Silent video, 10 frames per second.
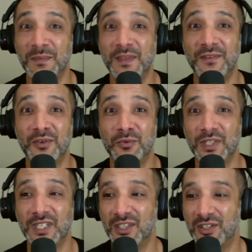me feel
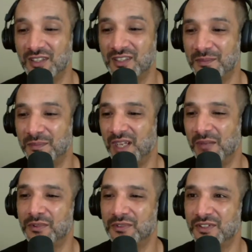really good to be
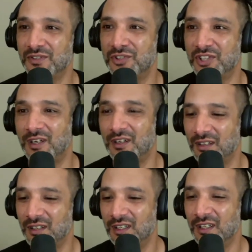able to
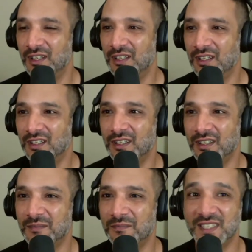share
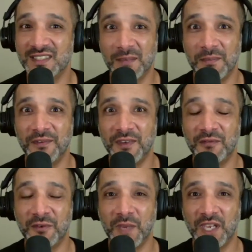this type of
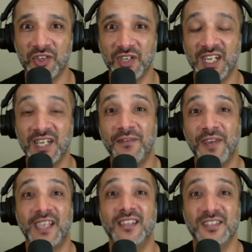information. And
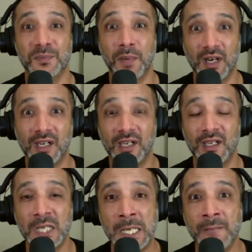if I can
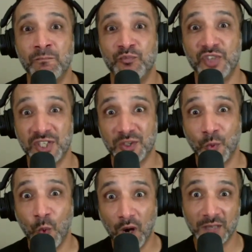spark just
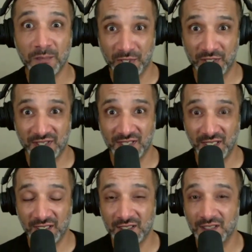one
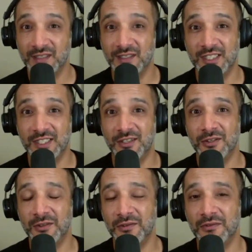person
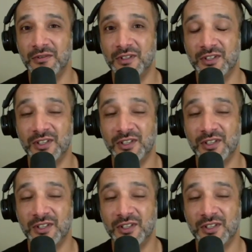to